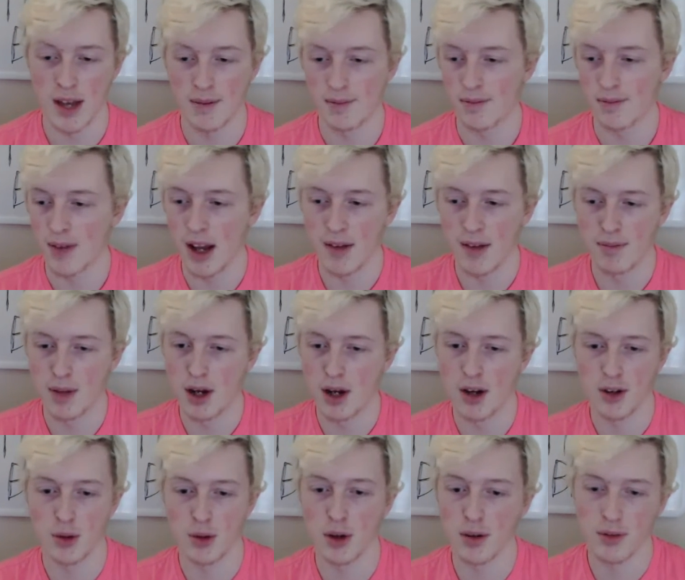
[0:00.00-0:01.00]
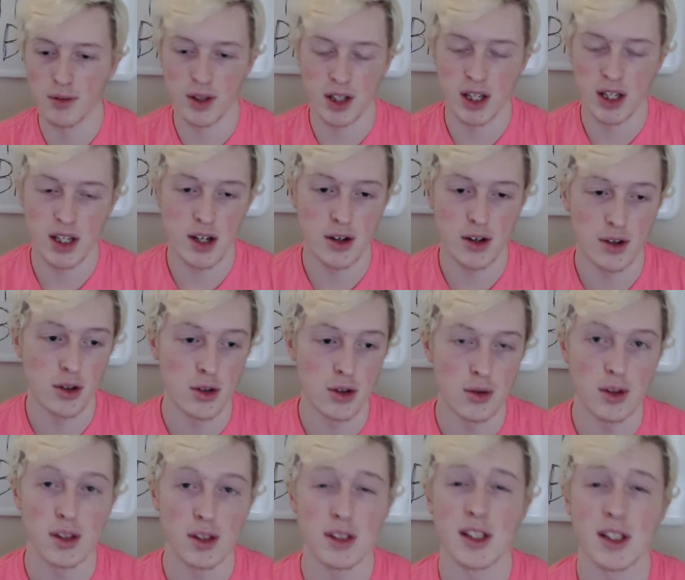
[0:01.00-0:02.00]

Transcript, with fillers: I've been on Twitter for like a year or two, you can say.